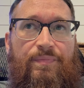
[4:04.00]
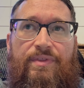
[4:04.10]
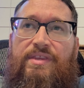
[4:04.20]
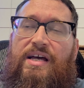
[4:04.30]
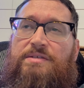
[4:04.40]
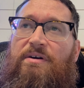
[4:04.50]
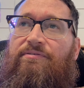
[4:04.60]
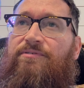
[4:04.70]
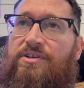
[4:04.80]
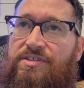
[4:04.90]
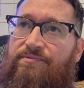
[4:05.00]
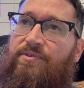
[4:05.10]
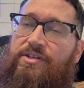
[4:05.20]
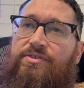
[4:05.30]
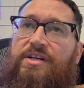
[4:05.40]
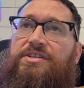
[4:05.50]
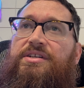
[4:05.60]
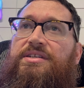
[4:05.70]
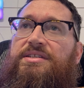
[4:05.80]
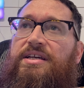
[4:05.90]
that's my first frustration
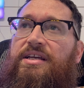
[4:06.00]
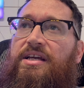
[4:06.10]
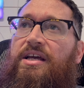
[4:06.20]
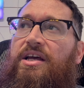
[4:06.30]
is like,